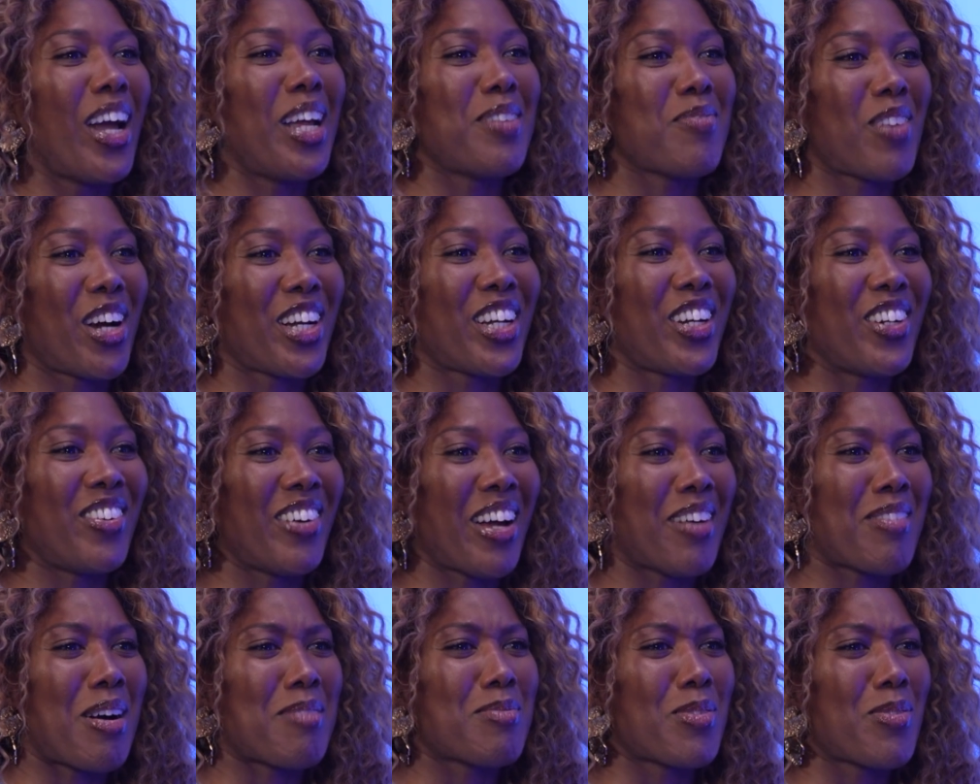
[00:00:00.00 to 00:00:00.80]
in my
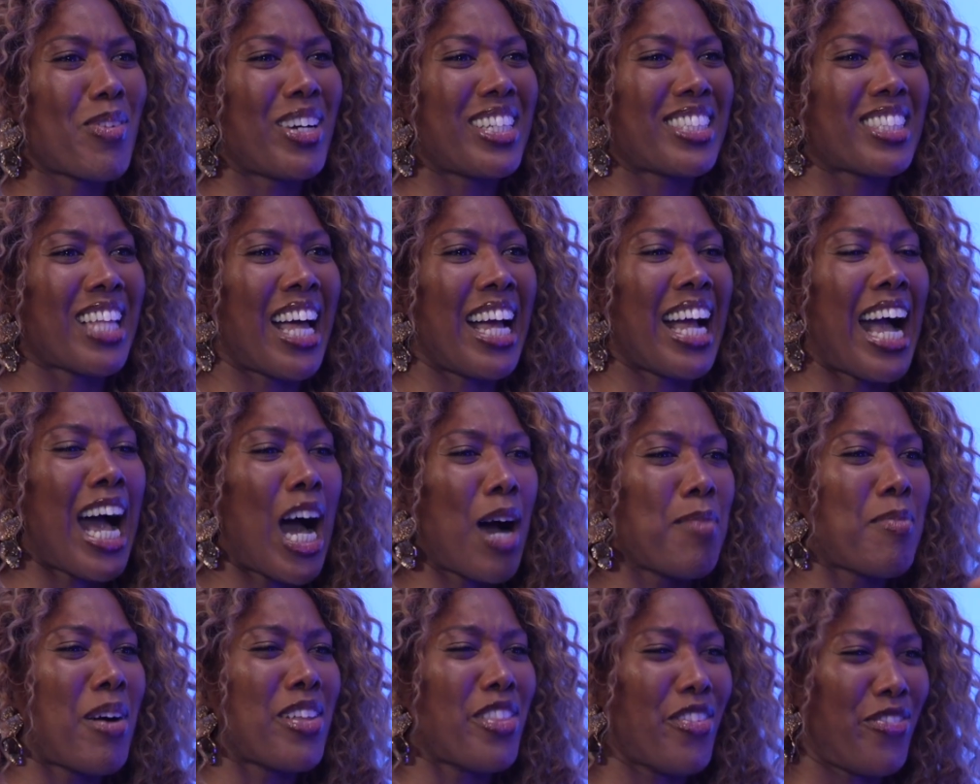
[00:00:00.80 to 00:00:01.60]
career. I'm always like, how
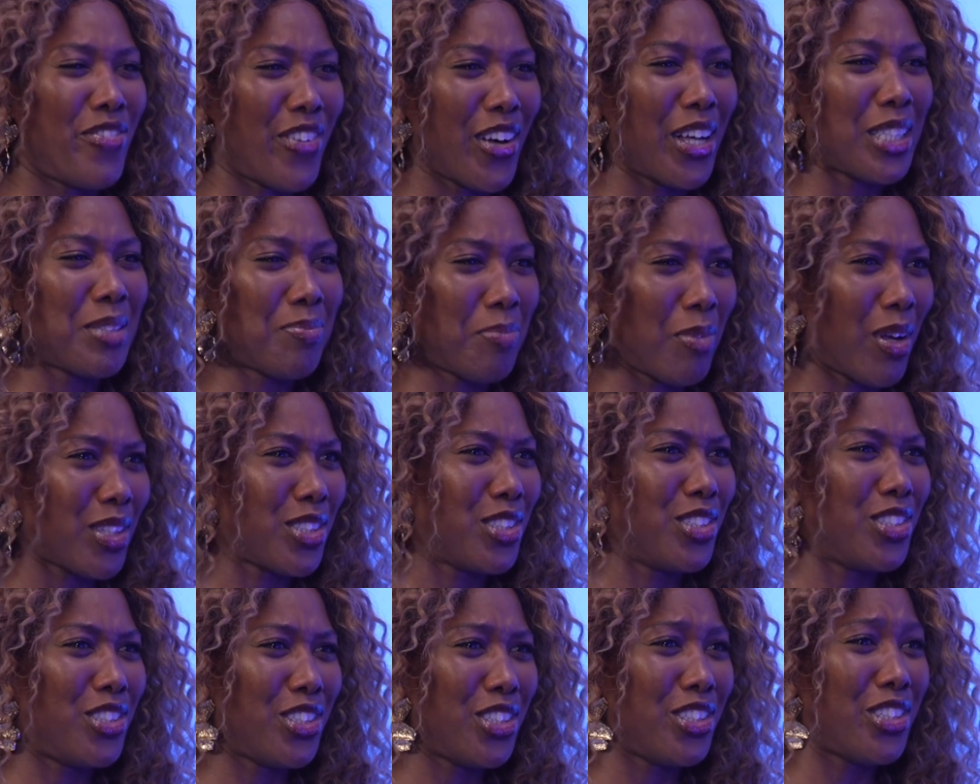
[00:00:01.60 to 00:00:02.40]
am I the first
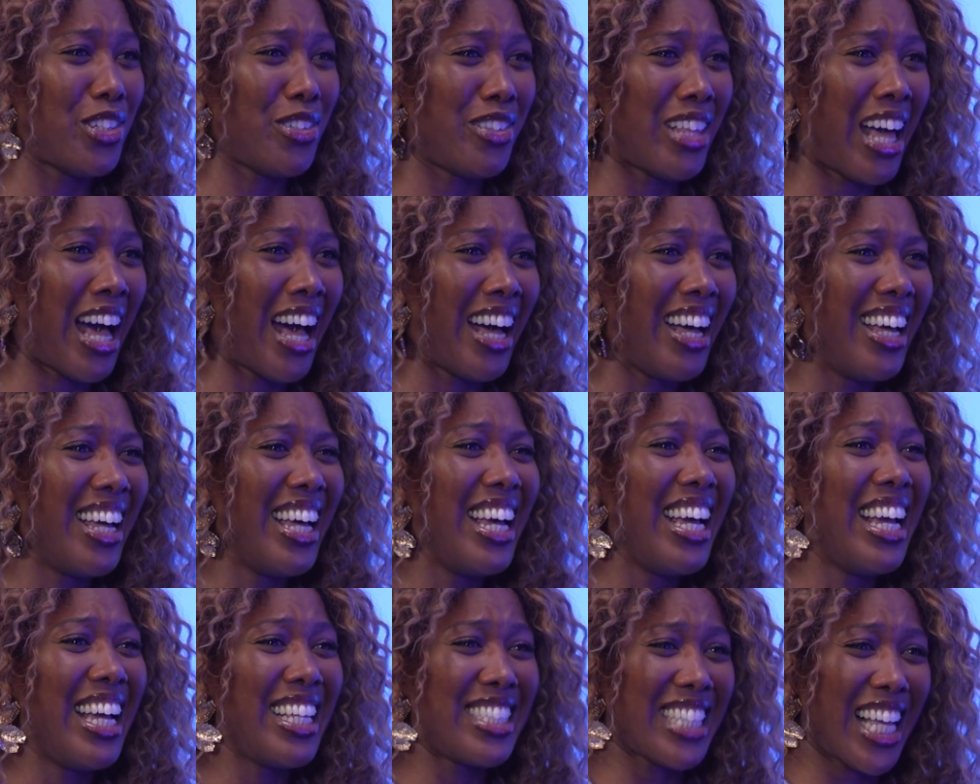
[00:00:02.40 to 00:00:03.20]
person to do that?
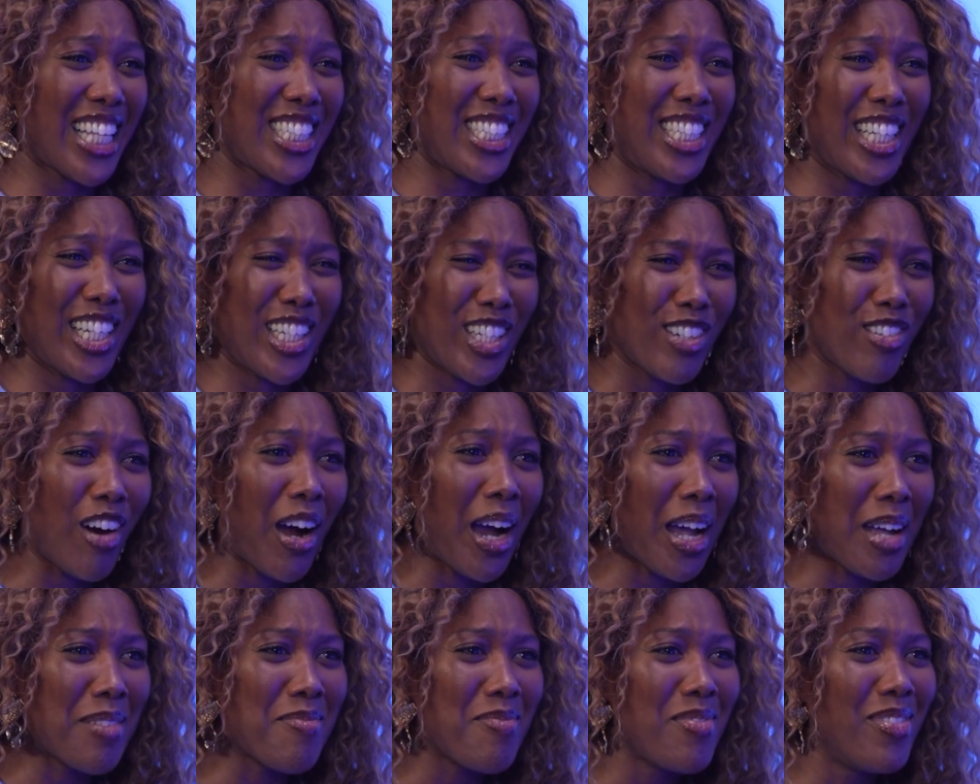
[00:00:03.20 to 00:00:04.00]
Yeah. It's actually a
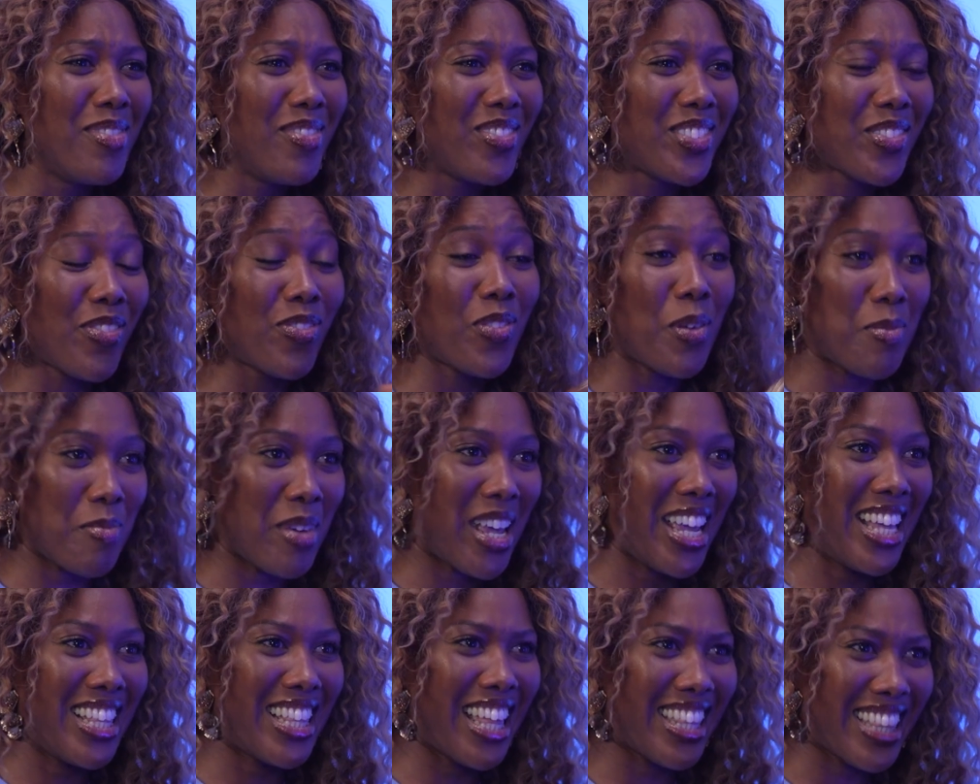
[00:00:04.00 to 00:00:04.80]
crime for
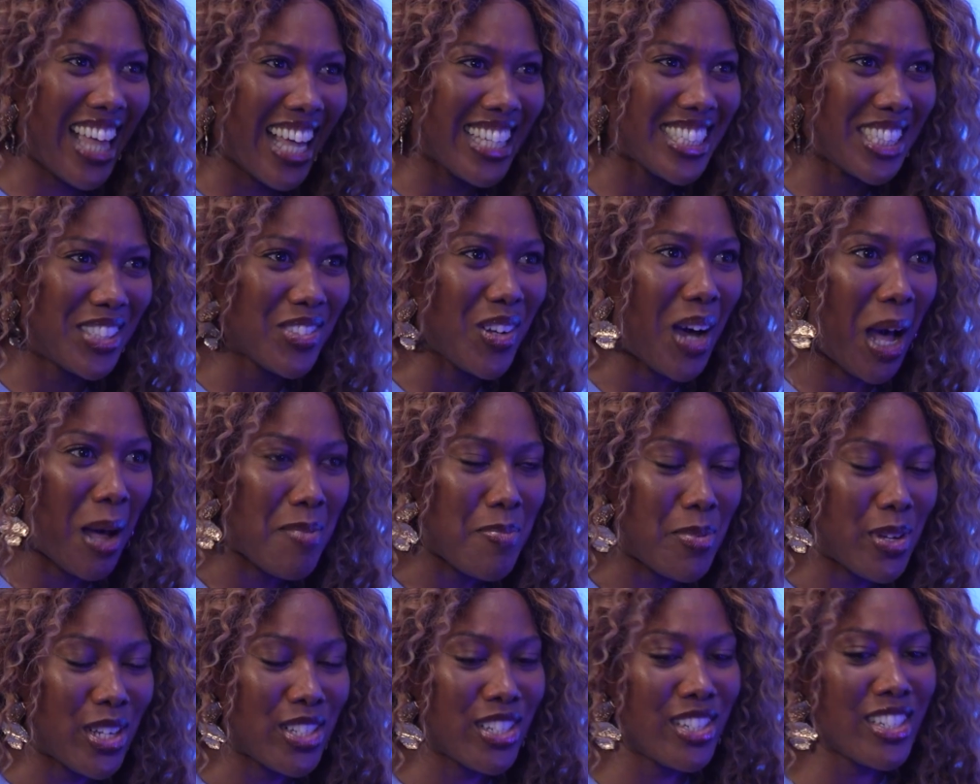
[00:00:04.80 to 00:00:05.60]
me that's not
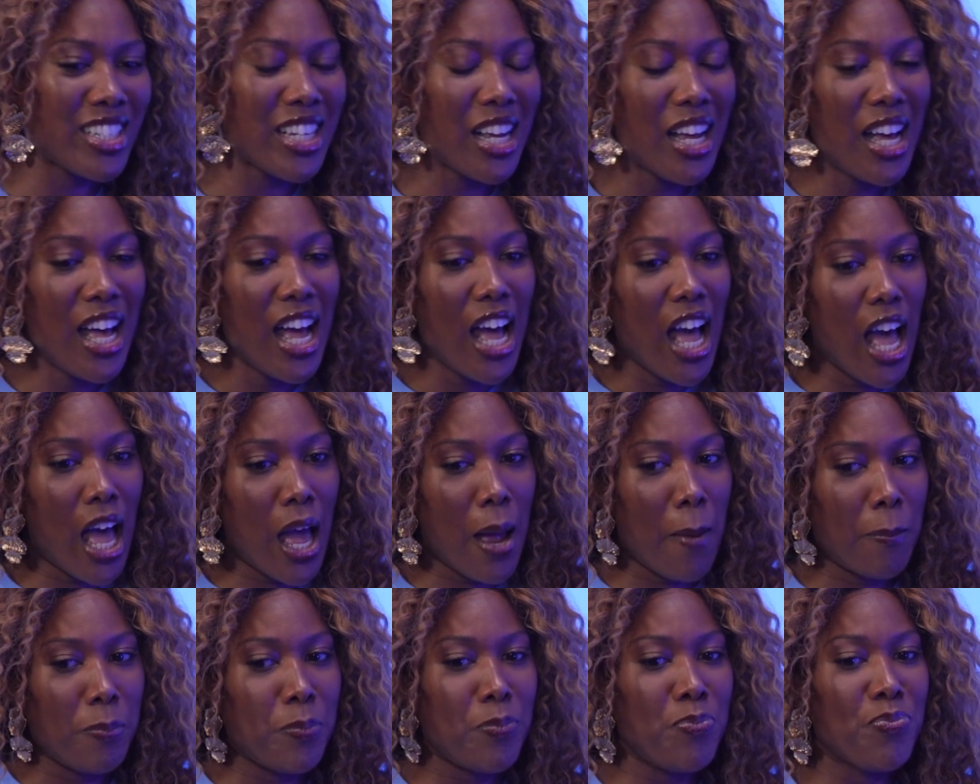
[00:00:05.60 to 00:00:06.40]
happened.
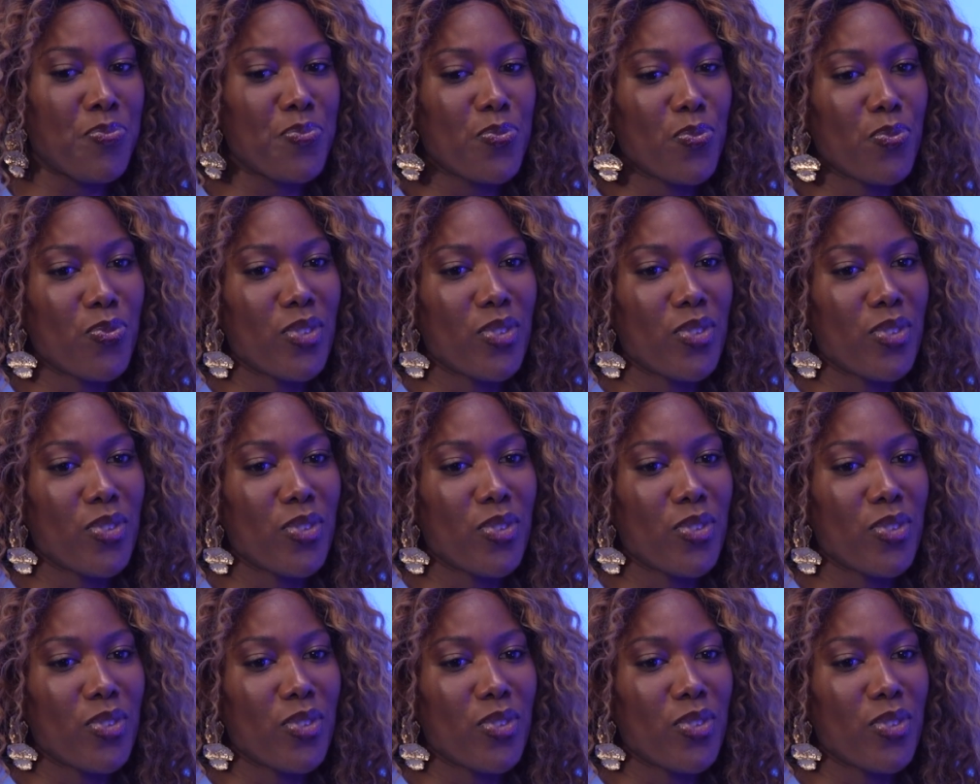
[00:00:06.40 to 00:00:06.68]
Yeah.